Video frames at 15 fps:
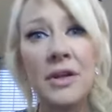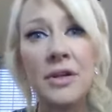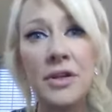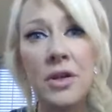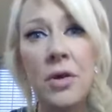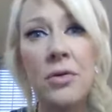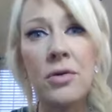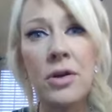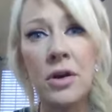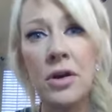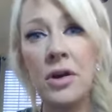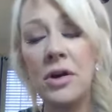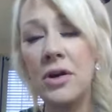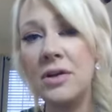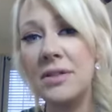
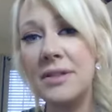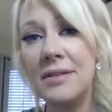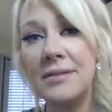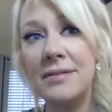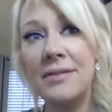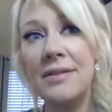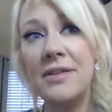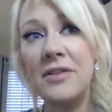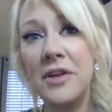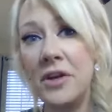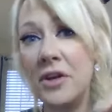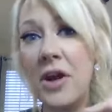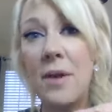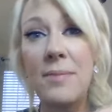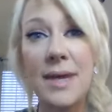yogurt.
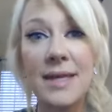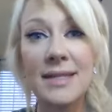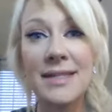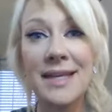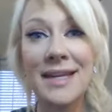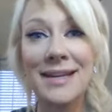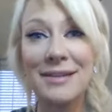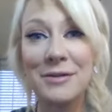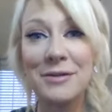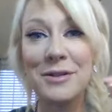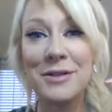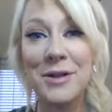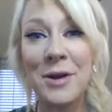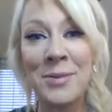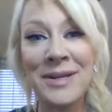They're amazing.
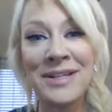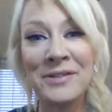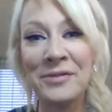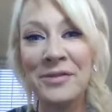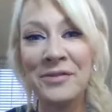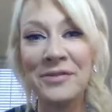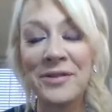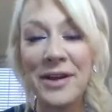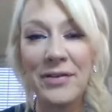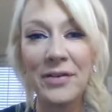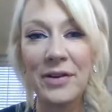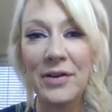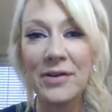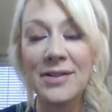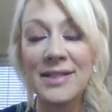There's so many different
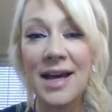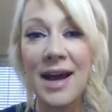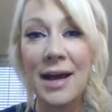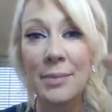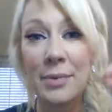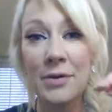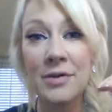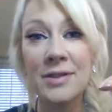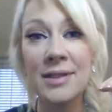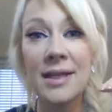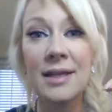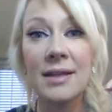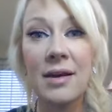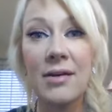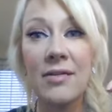flavors. I
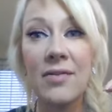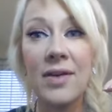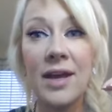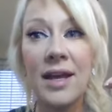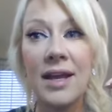personally love